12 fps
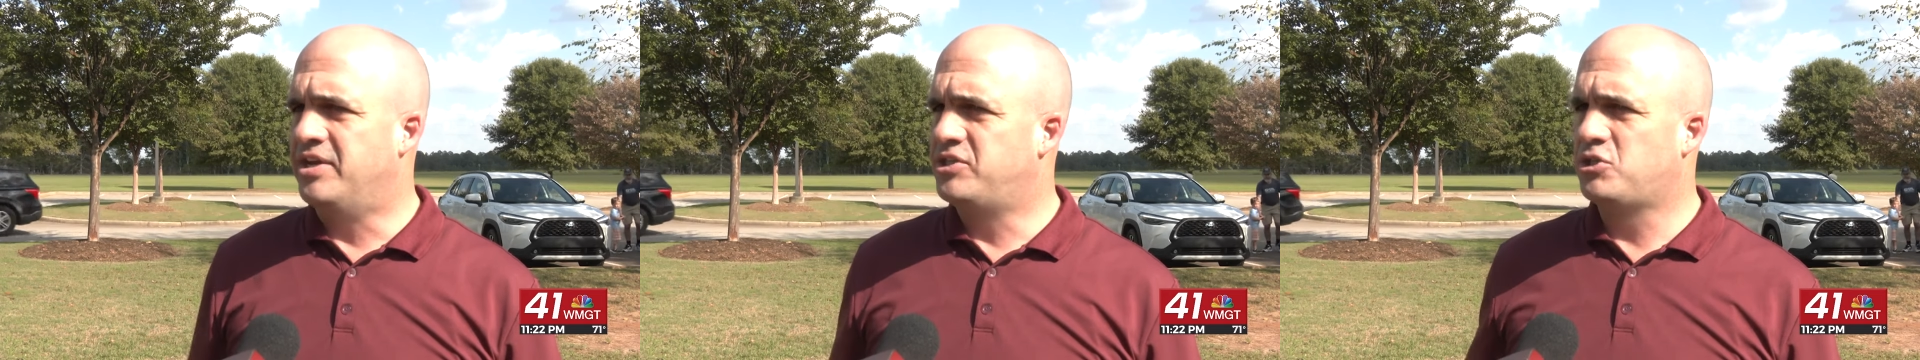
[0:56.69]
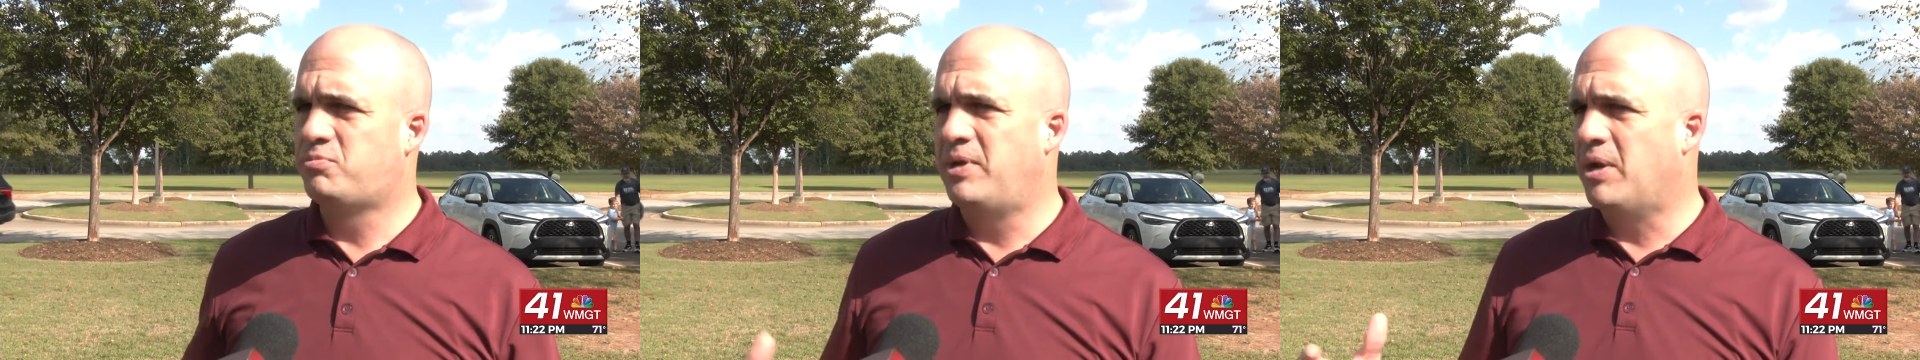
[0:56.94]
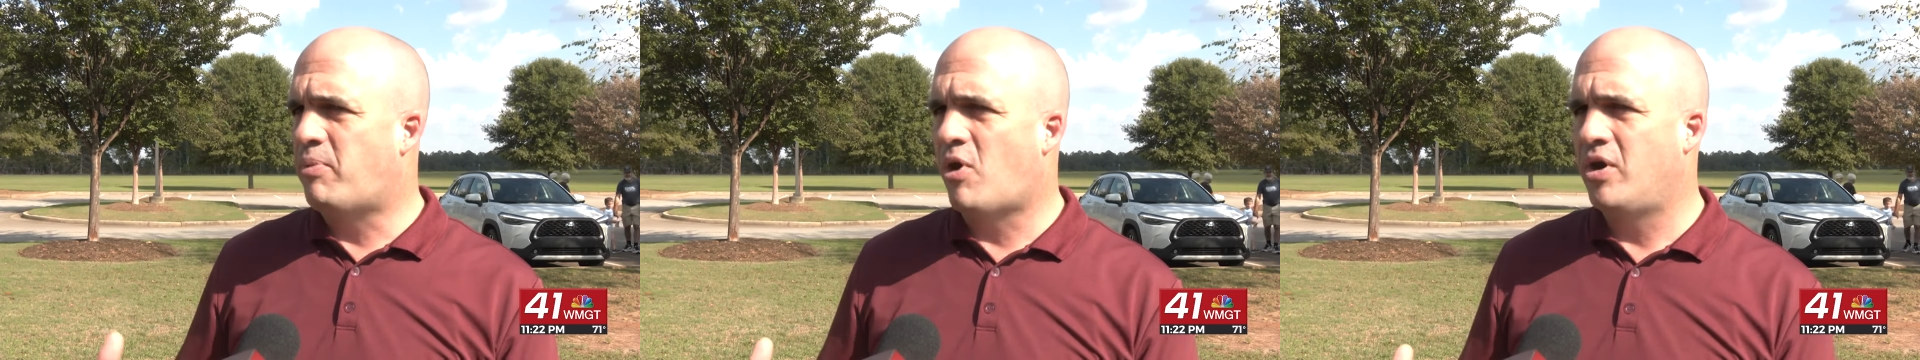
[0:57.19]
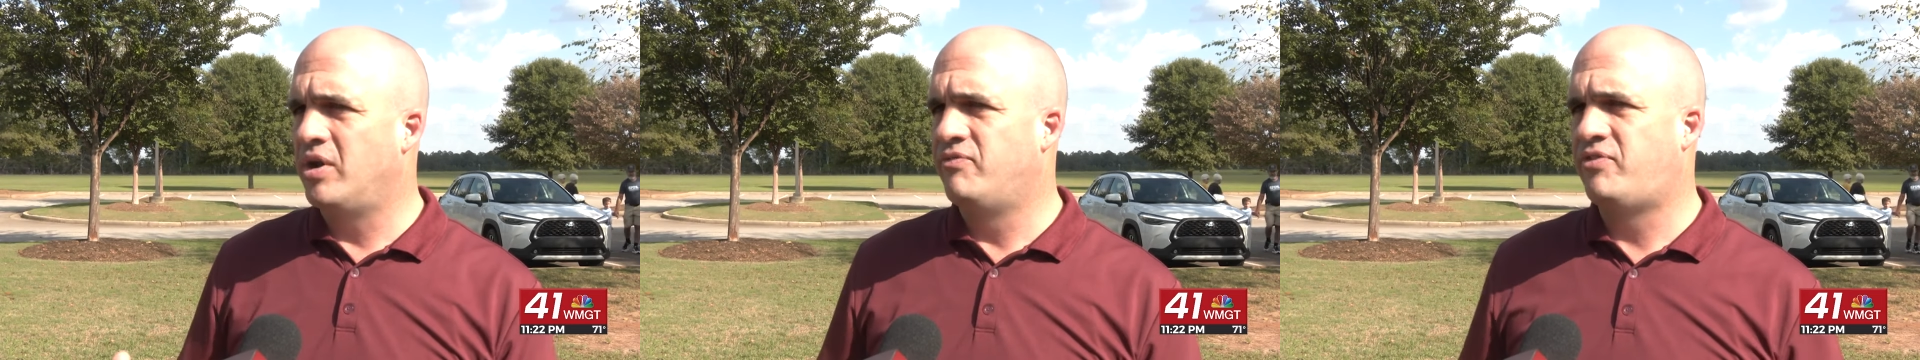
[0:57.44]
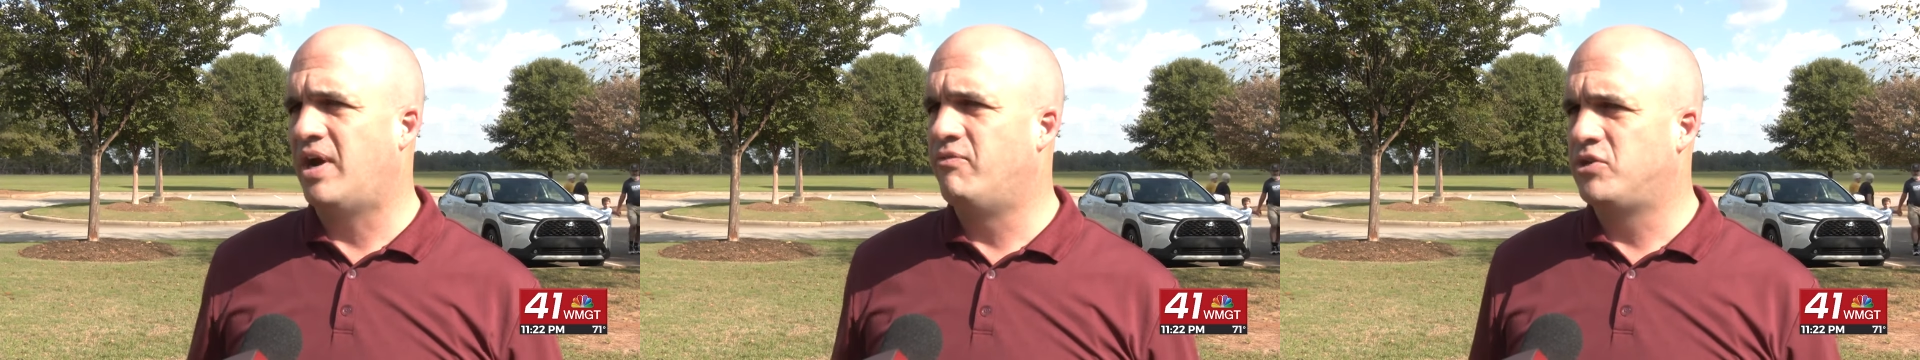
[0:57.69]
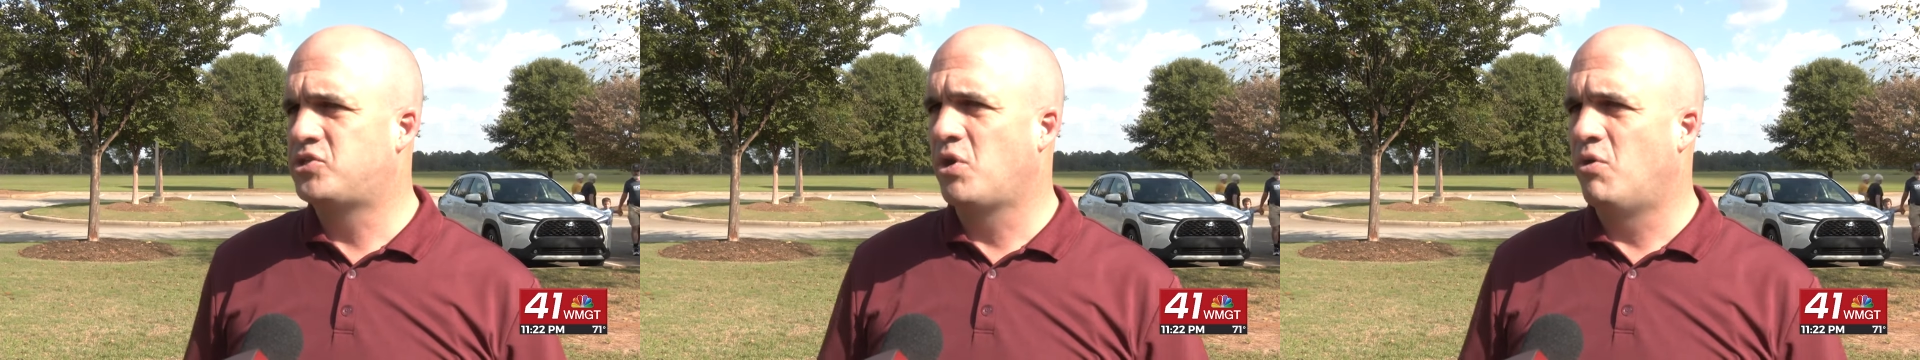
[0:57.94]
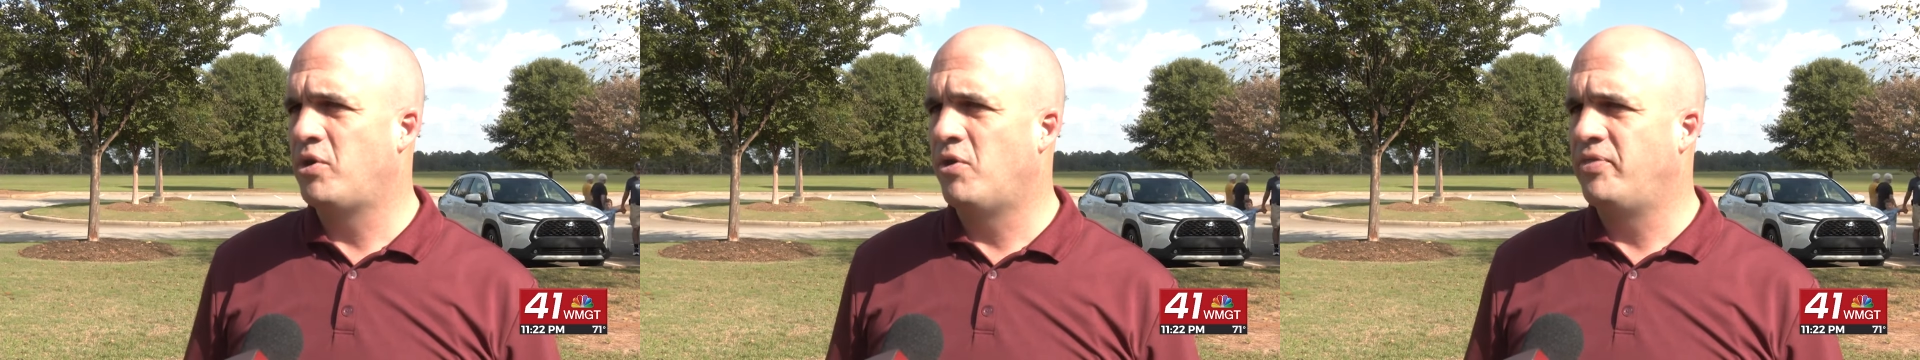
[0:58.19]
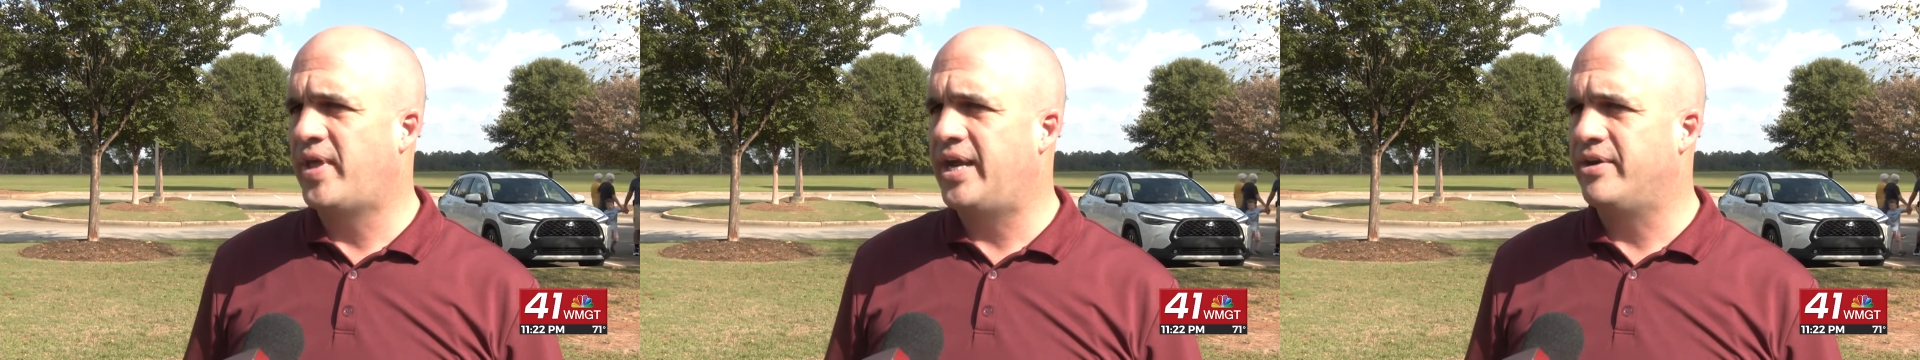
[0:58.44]
and to just be a part of, of what's
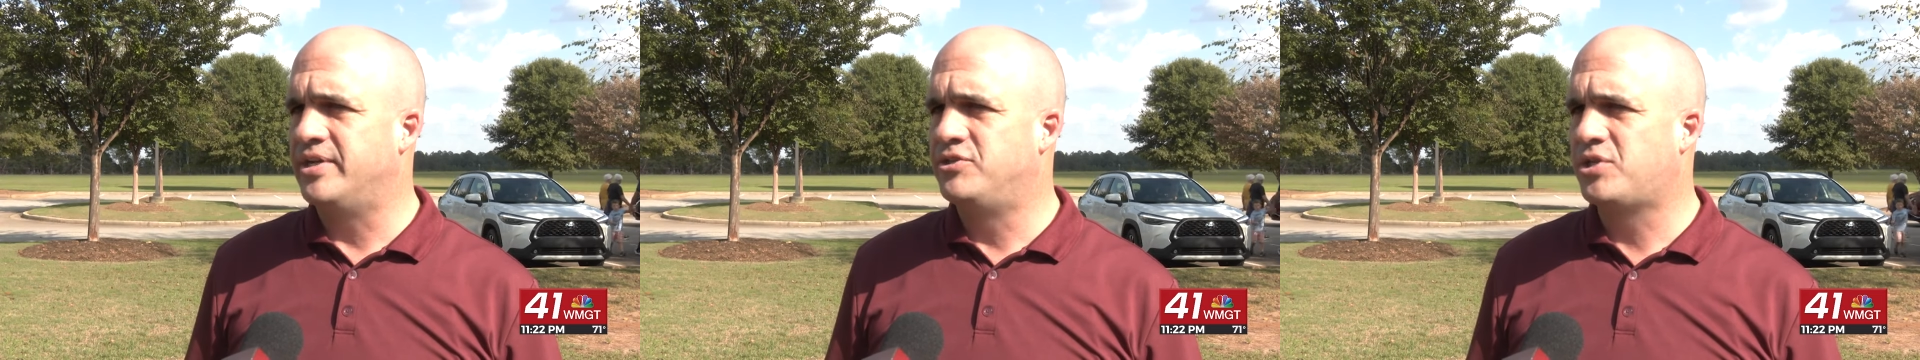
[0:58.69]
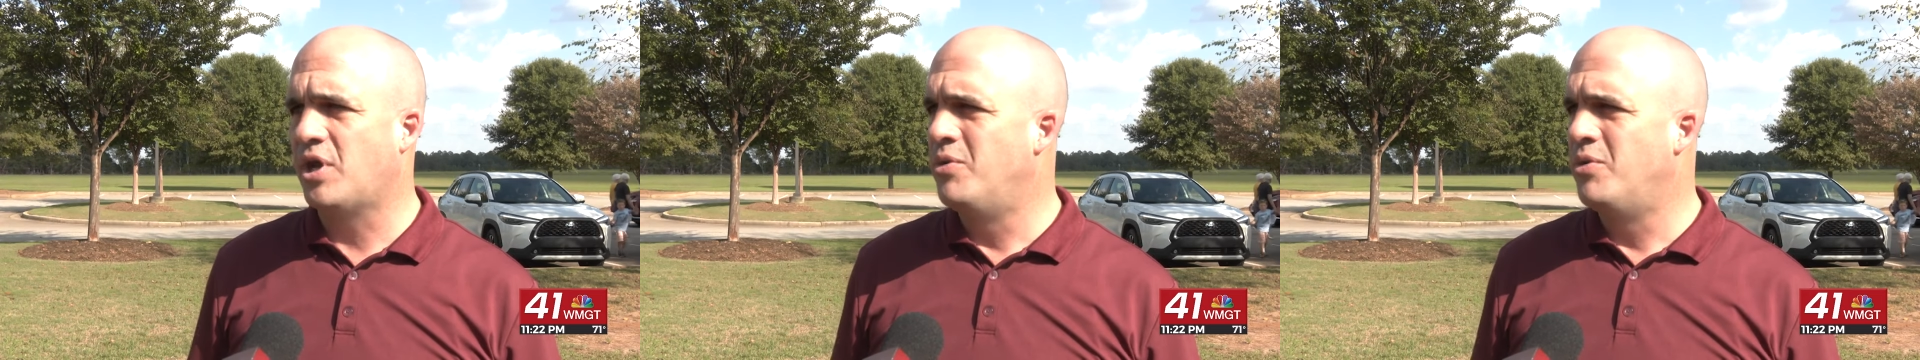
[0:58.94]
going on there.